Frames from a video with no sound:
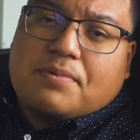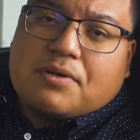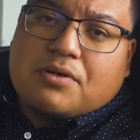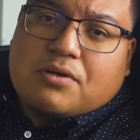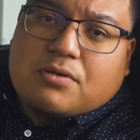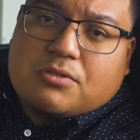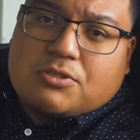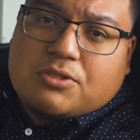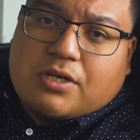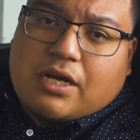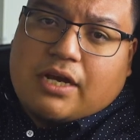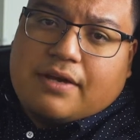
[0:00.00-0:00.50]
and
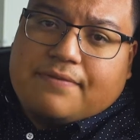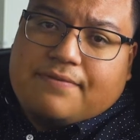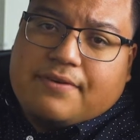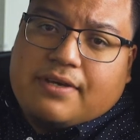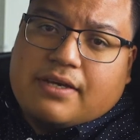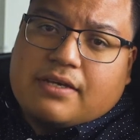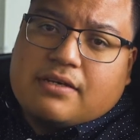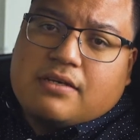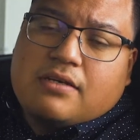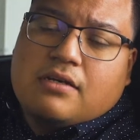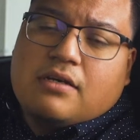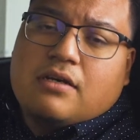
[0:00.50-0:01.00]
go
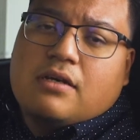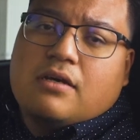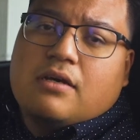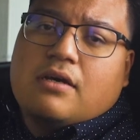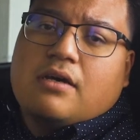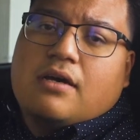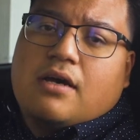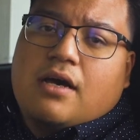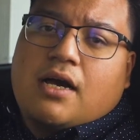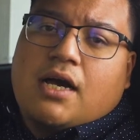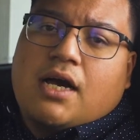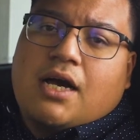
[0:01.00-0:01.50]
traffic.
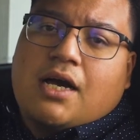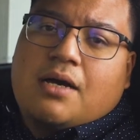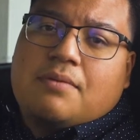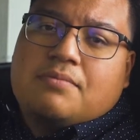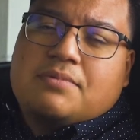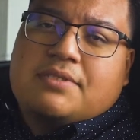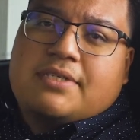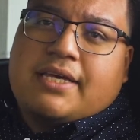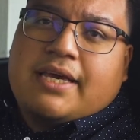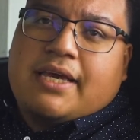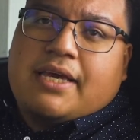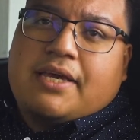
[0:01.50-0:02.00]

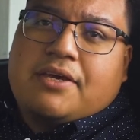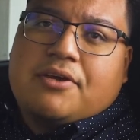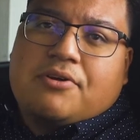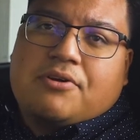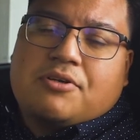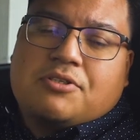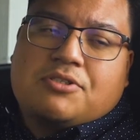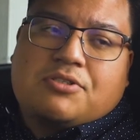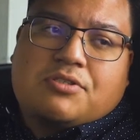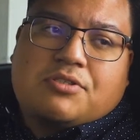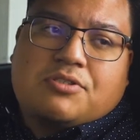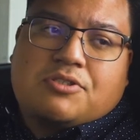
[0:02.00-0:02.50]
Say
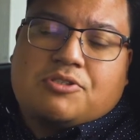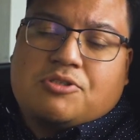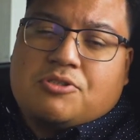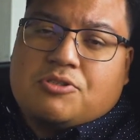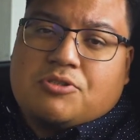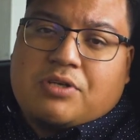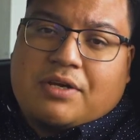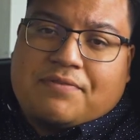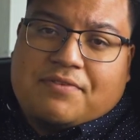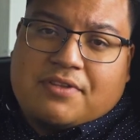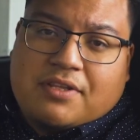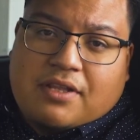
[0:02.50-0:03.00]
you're
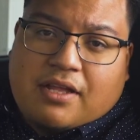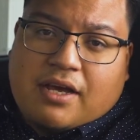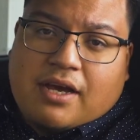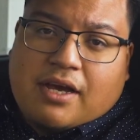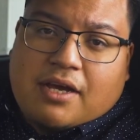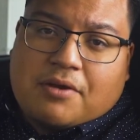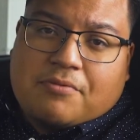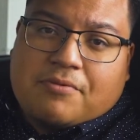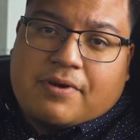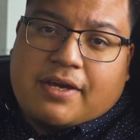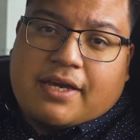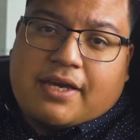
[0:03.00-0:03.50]
just driving in the
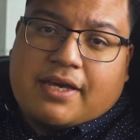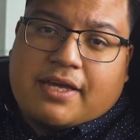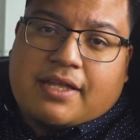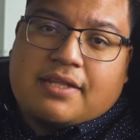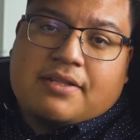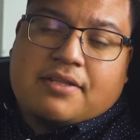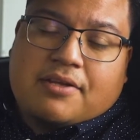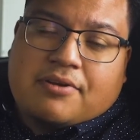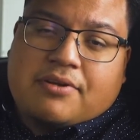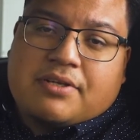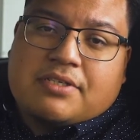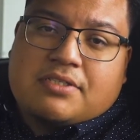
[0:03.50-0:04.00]
highway
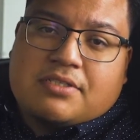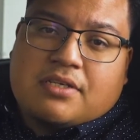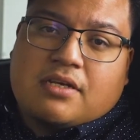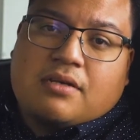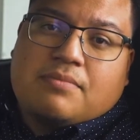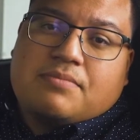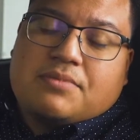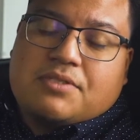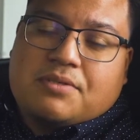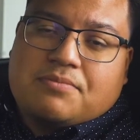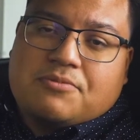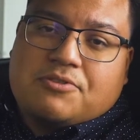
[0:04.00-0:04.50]
and there is
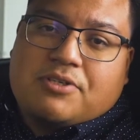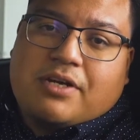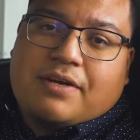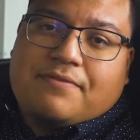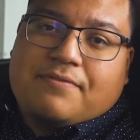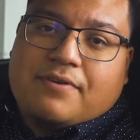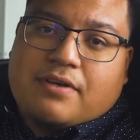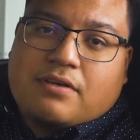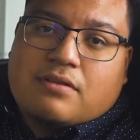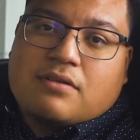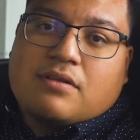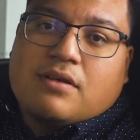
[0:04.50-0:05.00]
some
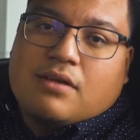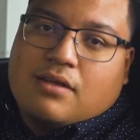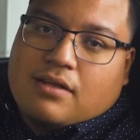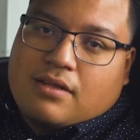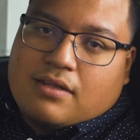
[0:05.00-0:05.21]
traffic,